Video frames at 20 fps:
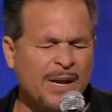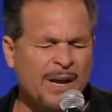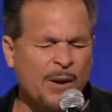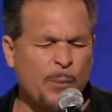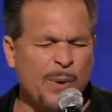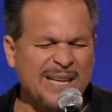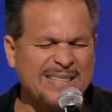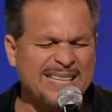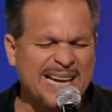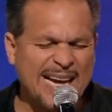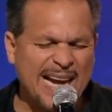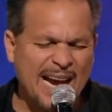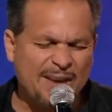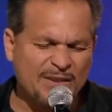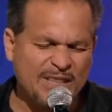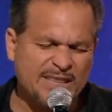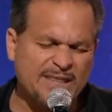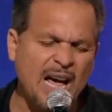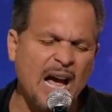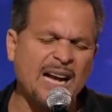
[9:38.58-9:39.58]
We take
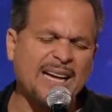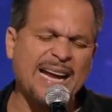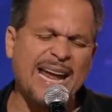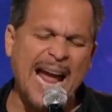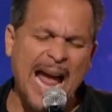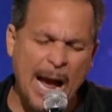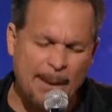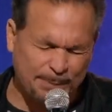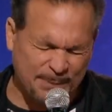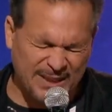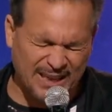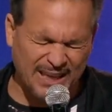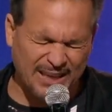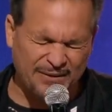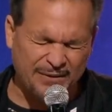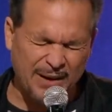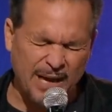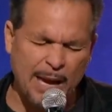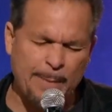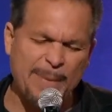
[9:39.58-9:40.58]
every thought
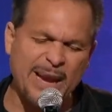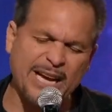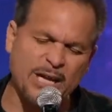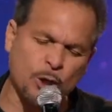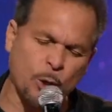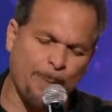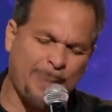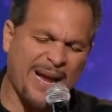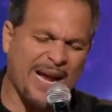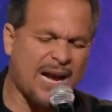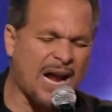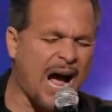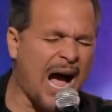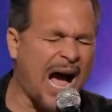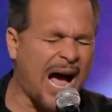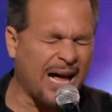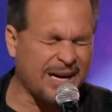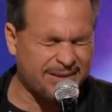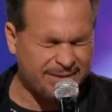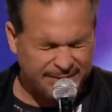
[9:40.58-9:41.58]
captive and make it obey
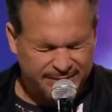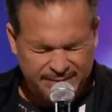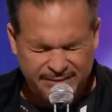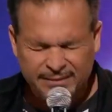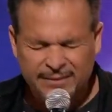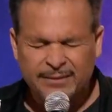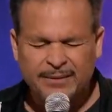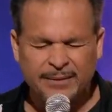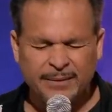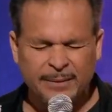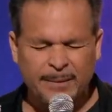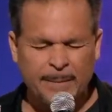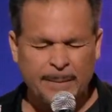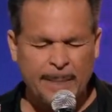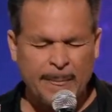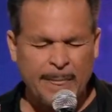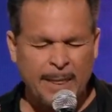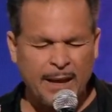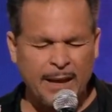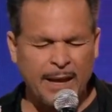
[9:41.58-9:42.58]
God.
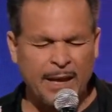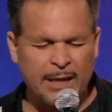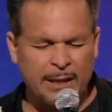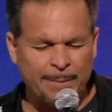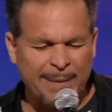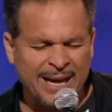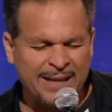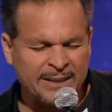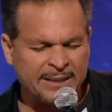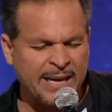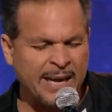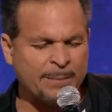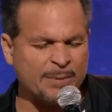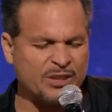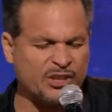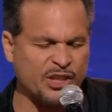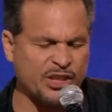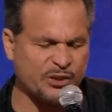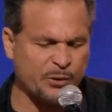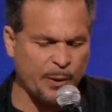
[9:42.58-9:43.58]
In the mighty name of
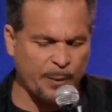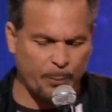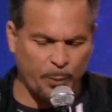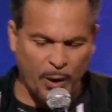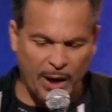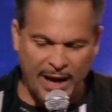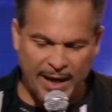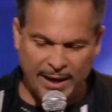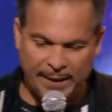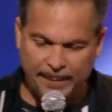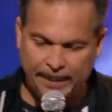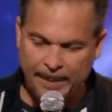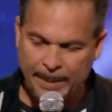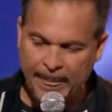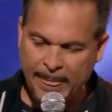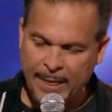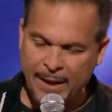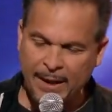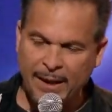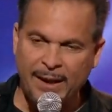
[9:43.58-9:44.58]
Jesus, we pray.
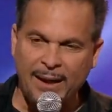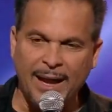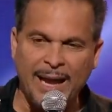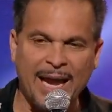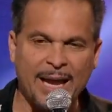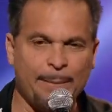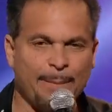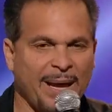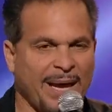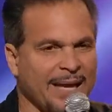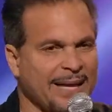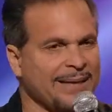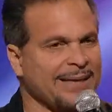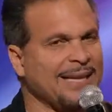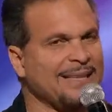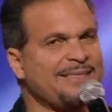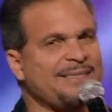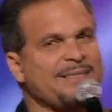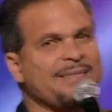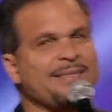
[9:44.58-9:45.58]
Amen.
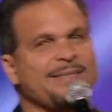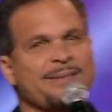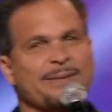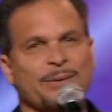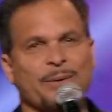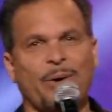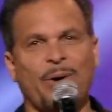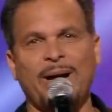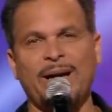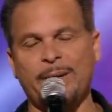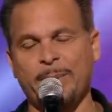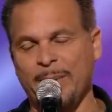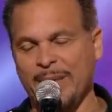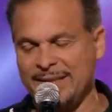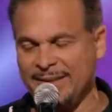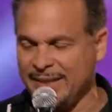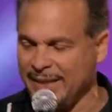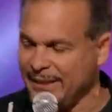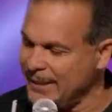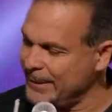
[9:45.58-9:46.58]
Let's go ahead and be
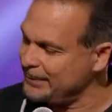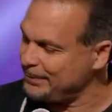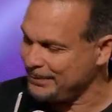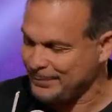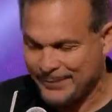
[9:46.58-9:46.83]
seated.